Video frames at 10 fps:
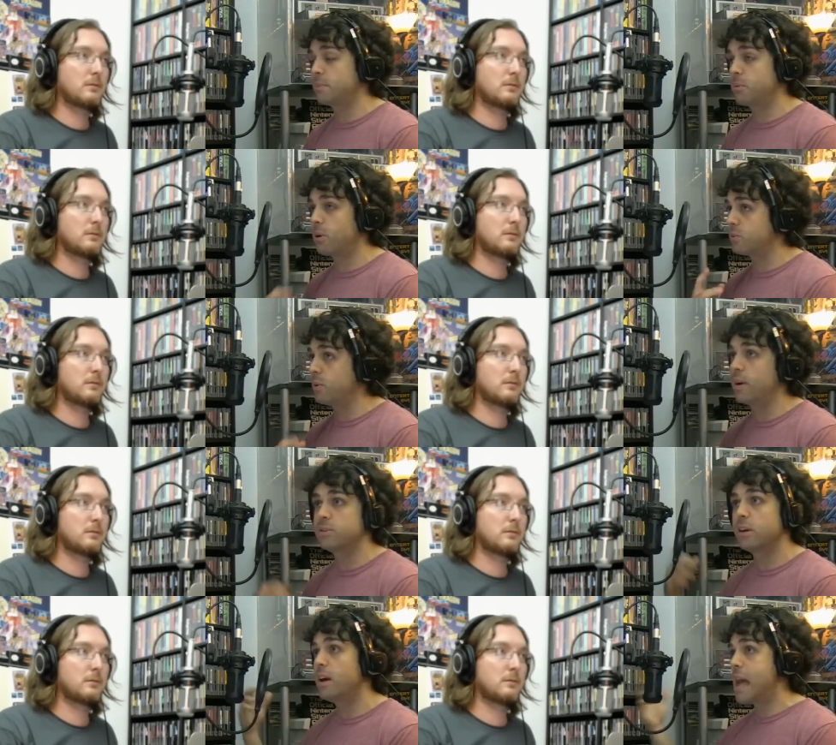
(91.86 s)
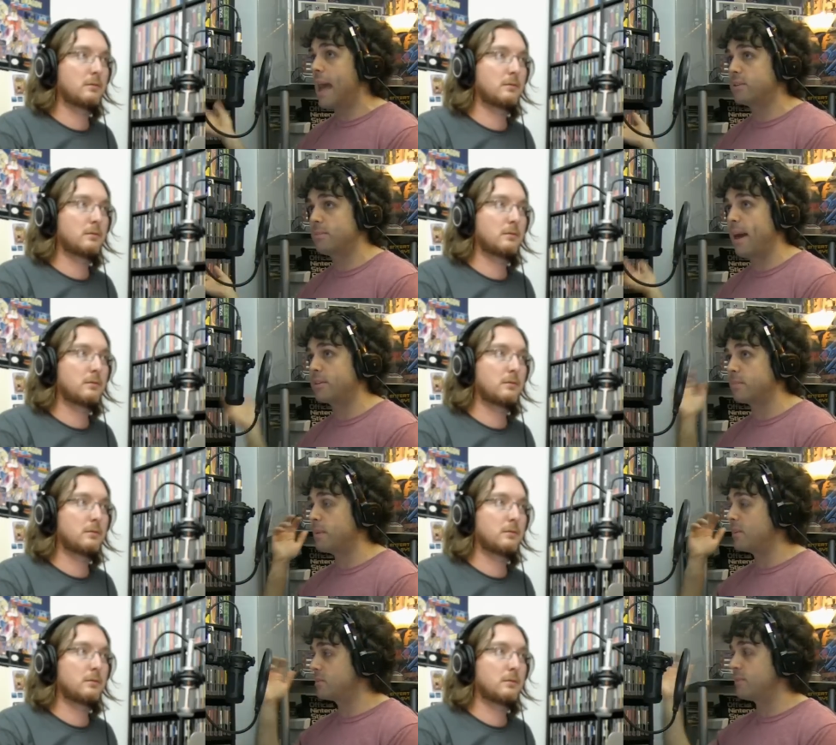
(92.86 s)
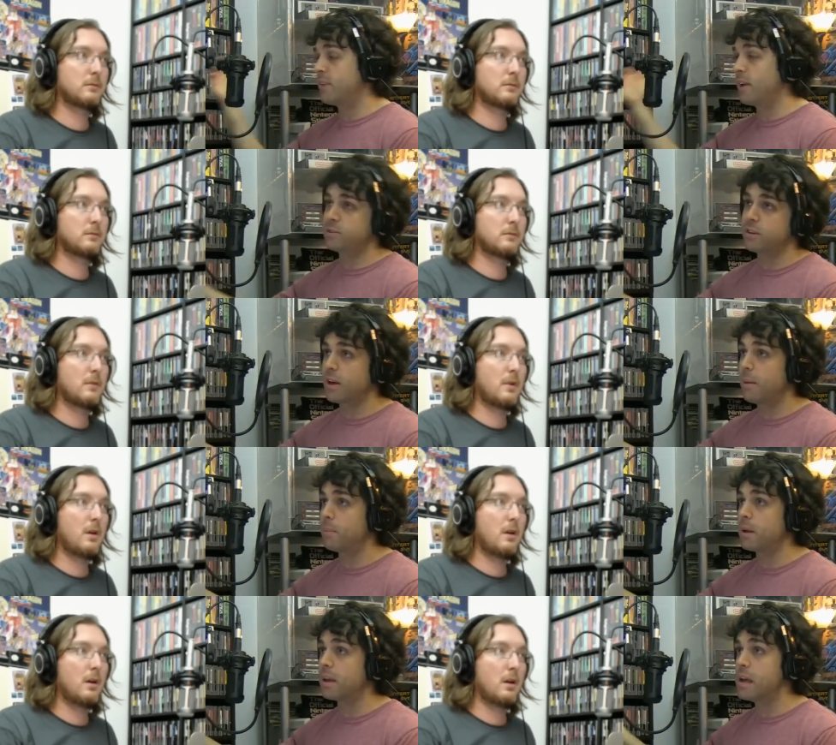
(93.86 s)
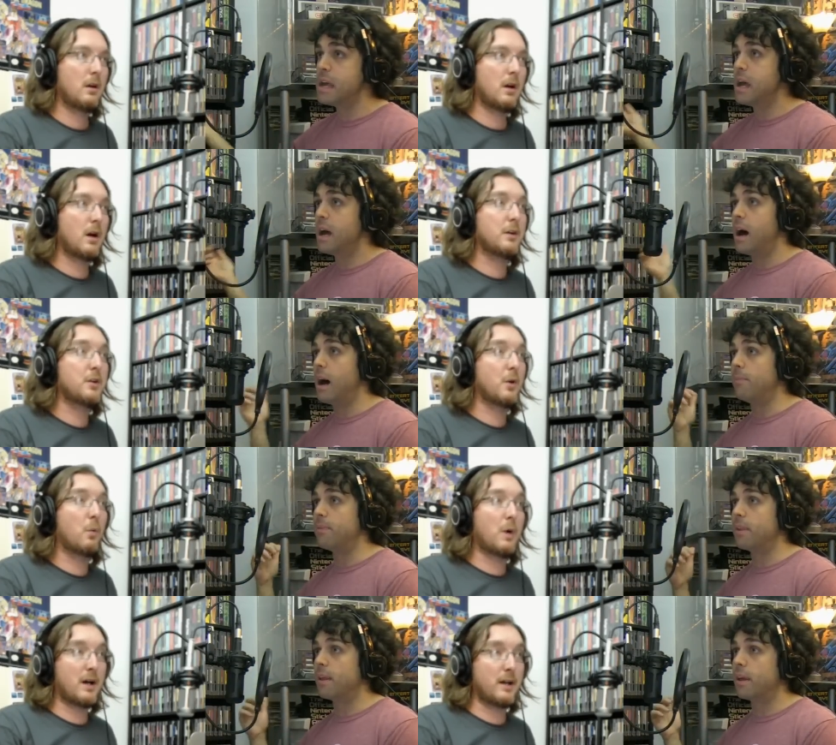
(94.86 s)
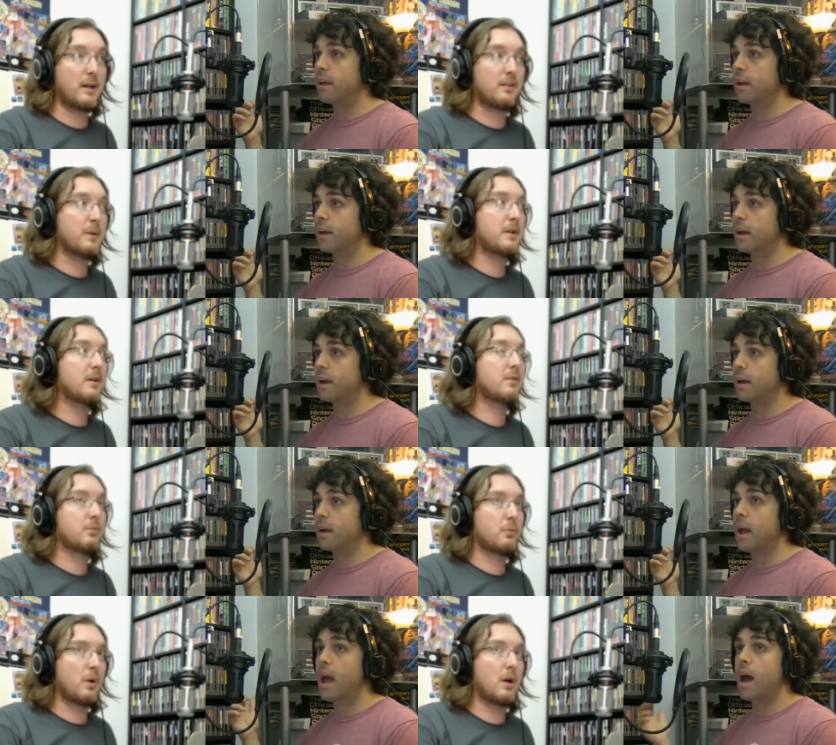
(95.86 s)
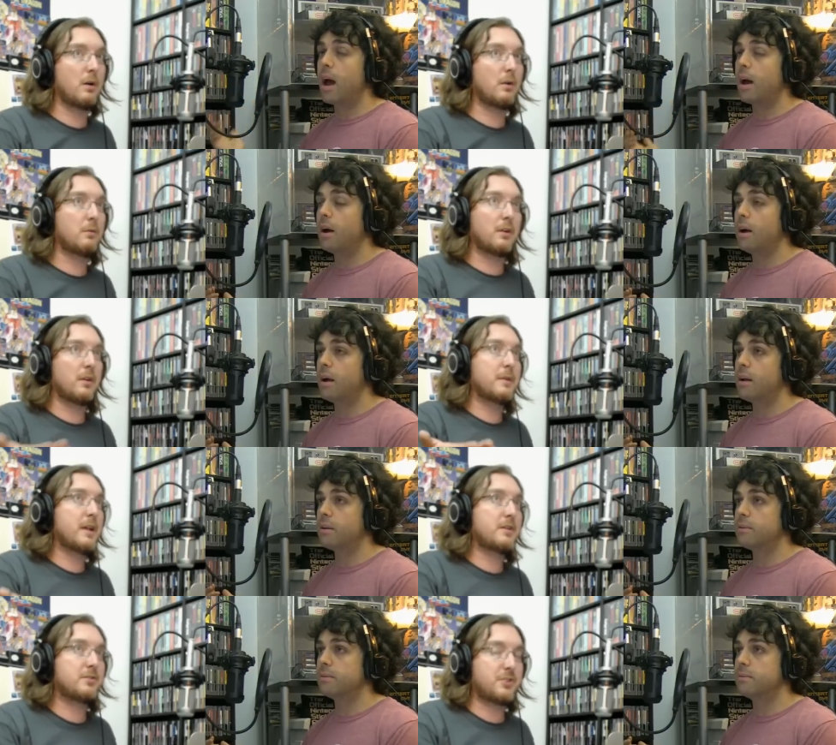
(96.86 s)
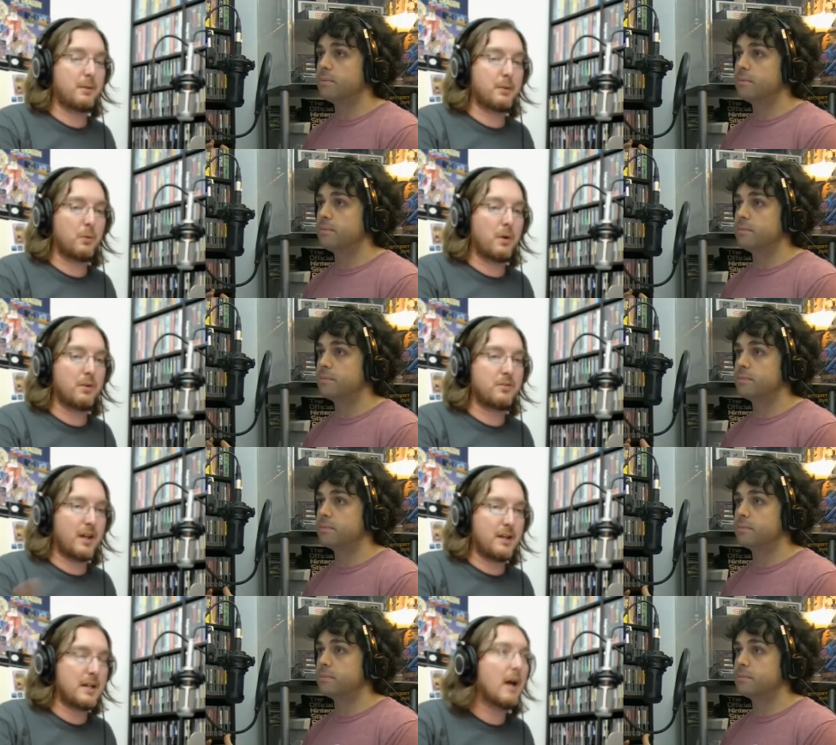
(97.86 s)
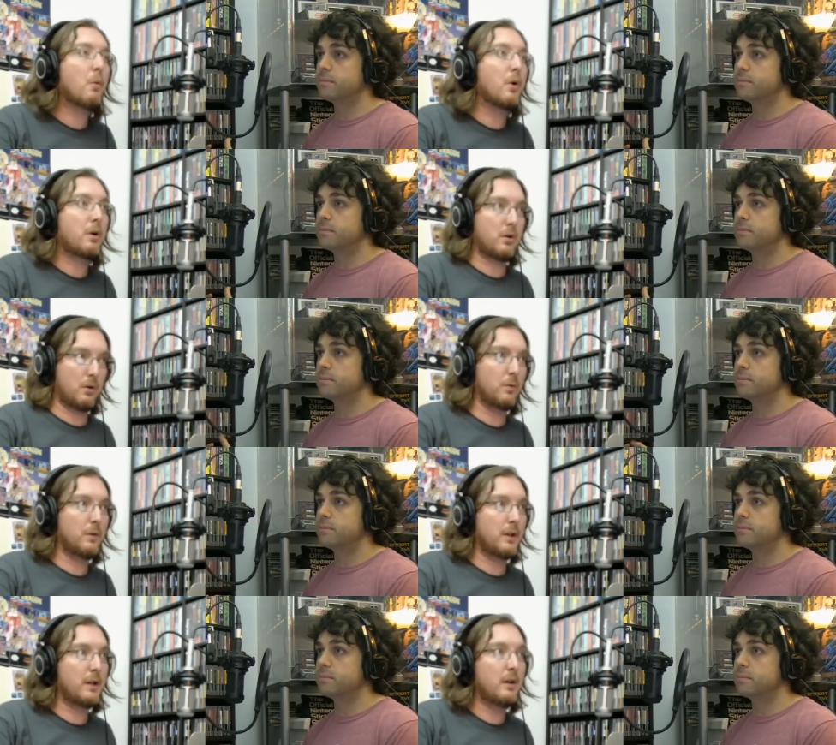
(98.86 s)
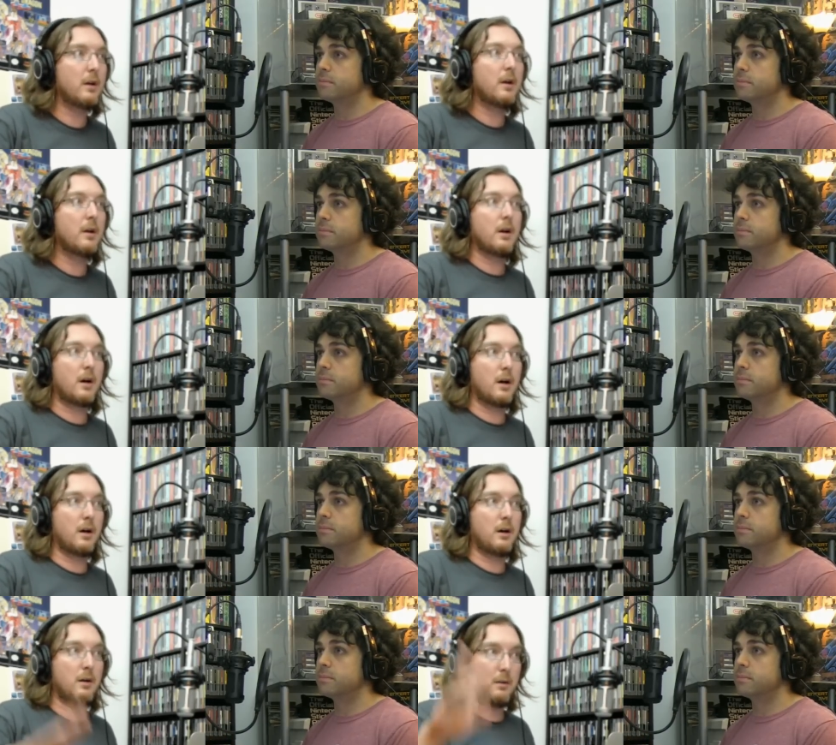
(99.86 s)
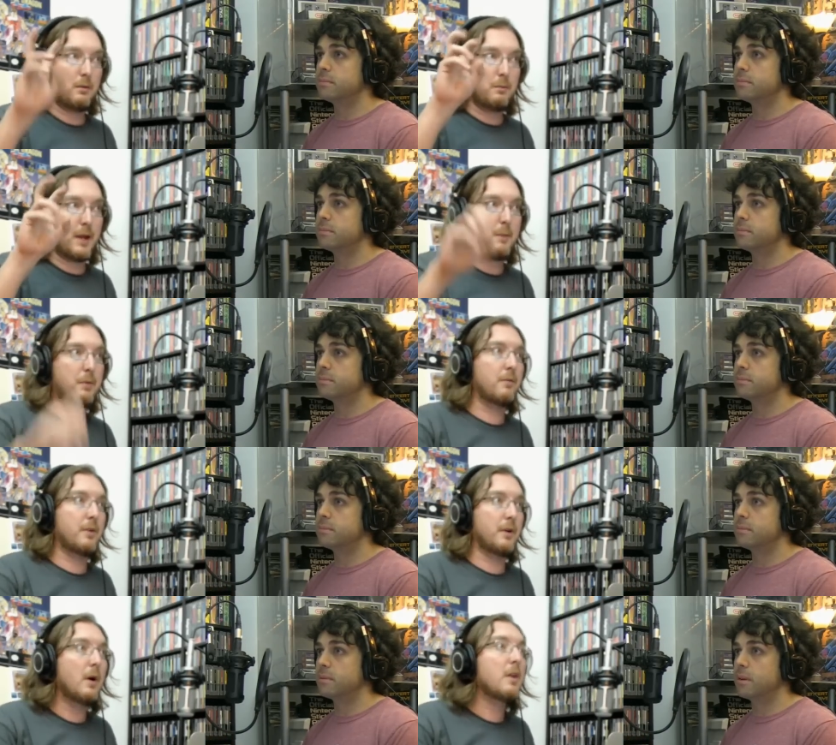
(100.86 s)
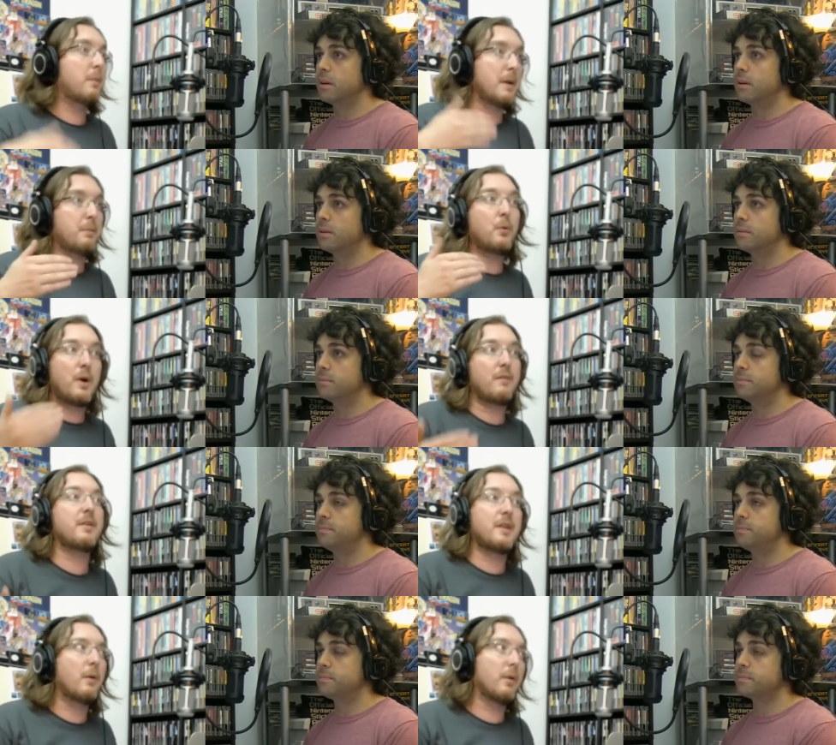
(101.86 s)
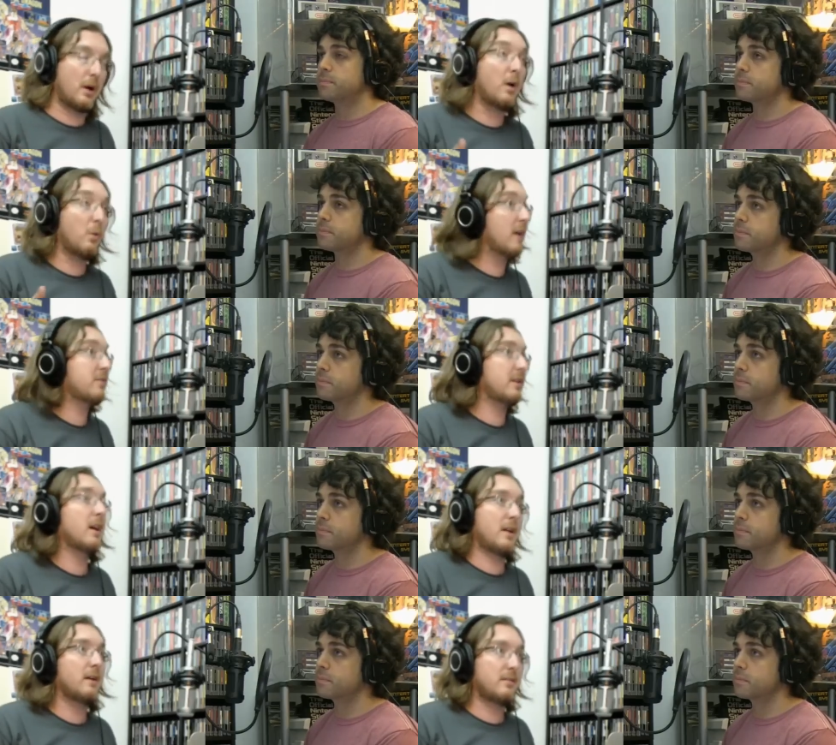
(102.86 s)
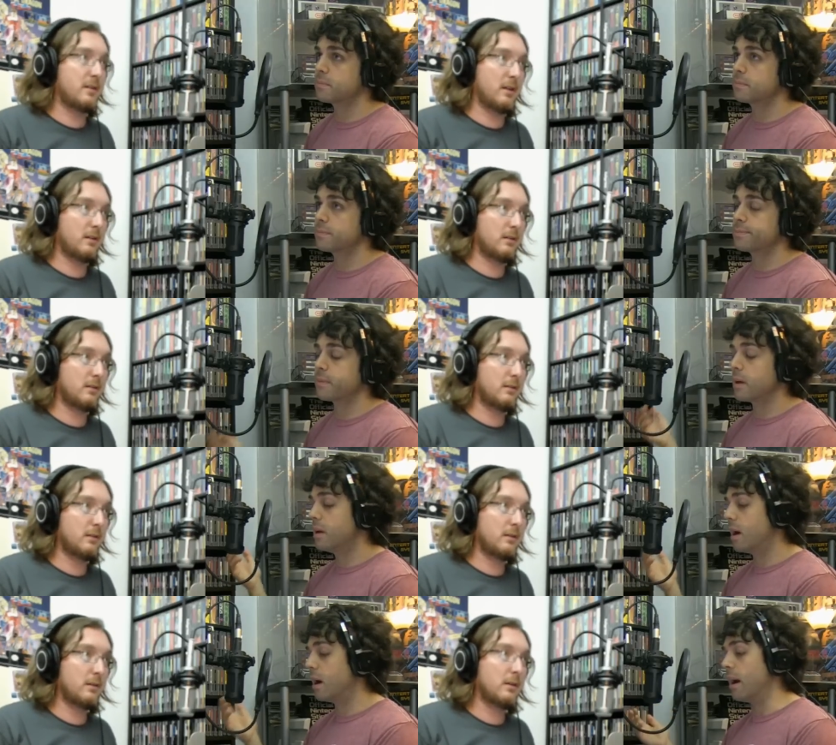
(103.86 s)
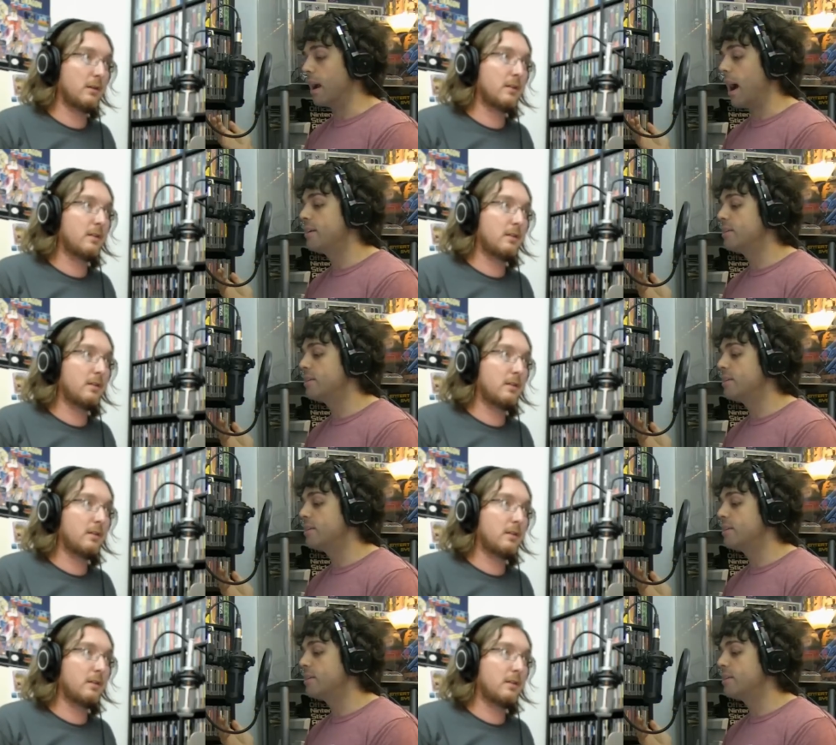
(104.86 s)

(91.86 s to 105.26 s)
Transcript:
Speaker 1: up on Raw twice, has a match, and beats the face of the company. Uh, um, you know why? It's because uh, Elimination Chamber was a network-only uh, pay-per-view. The people who have the network are watching N X T. All right, I